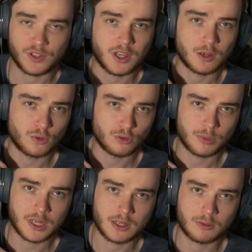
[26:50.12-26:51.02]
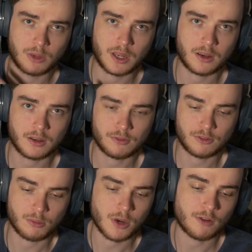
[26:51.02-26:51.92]
So yeah, it would have been better
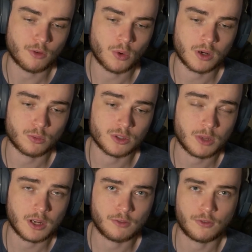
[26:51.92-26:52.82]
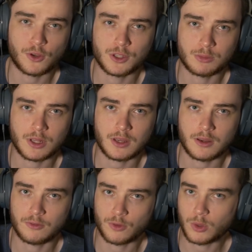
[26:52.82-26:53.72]
if the Marvel one was better for first
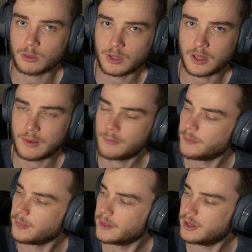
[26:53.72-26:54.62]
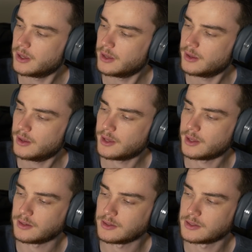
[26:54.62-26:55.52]
player, for one player,
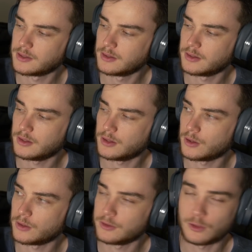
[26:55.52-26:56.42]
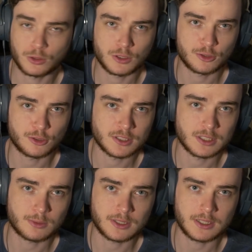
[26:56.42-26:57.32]
and, you know, looked as good
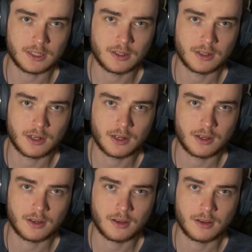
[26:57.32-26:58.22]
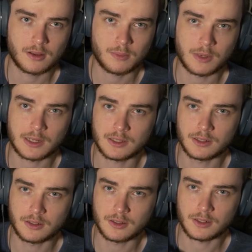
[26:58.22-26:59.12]
as this one did. But
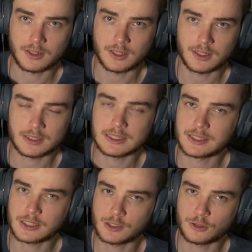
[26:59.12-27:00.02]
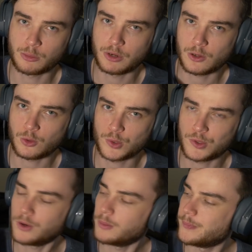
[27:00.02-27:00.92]
it does actually look pretty cool,
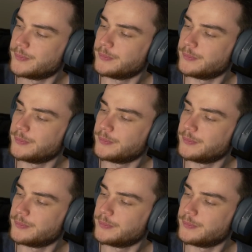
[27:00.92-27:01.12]
so.